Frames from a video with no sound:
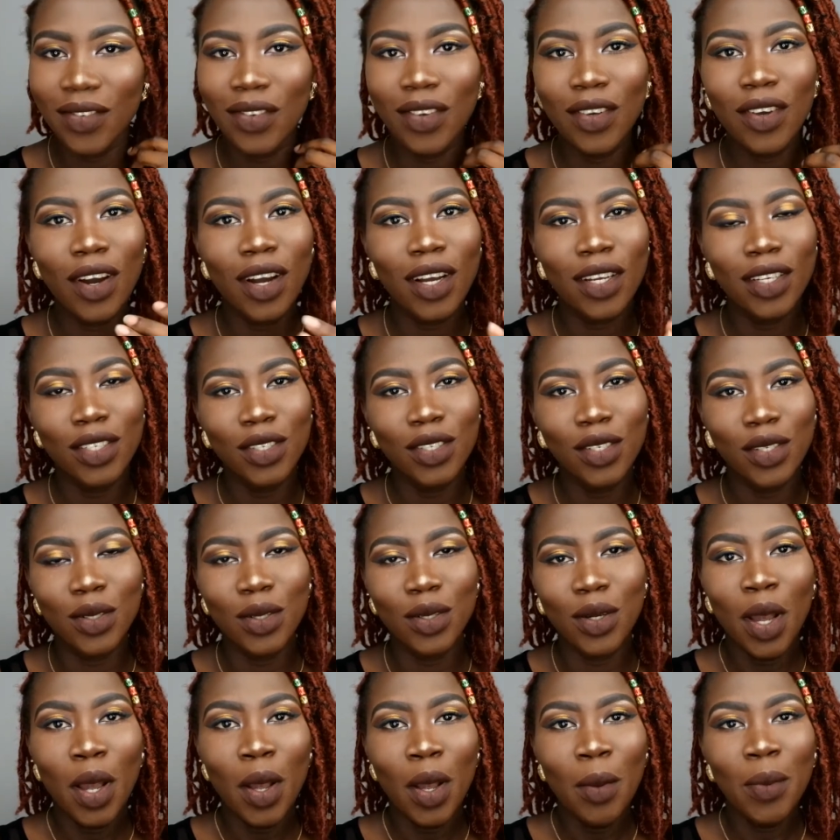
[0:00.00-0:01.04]
If you guys
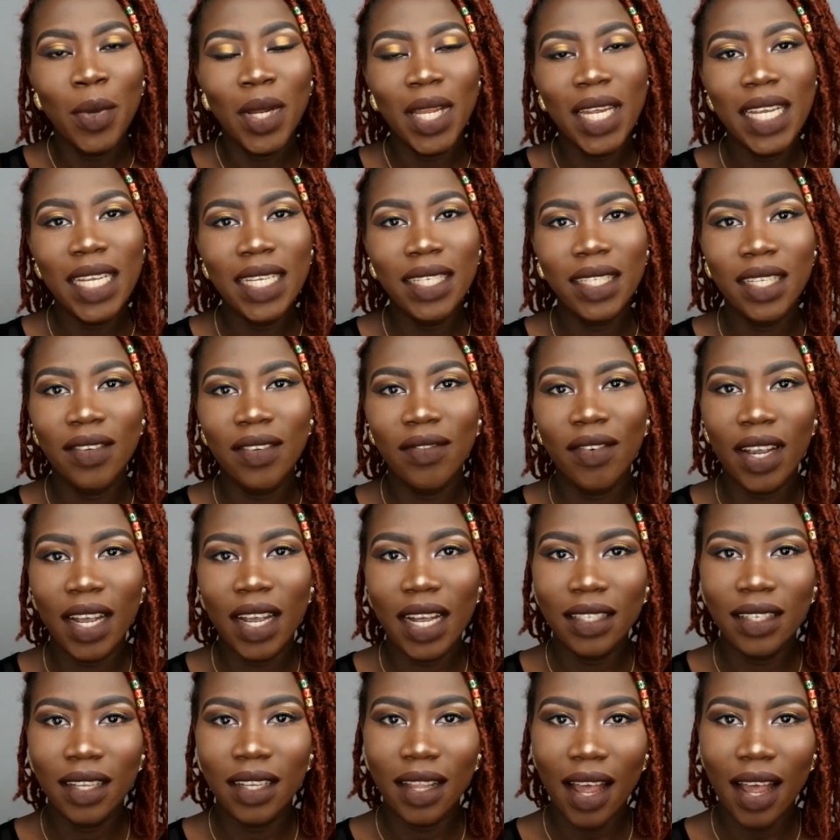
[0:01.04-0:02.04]
do, please don't forget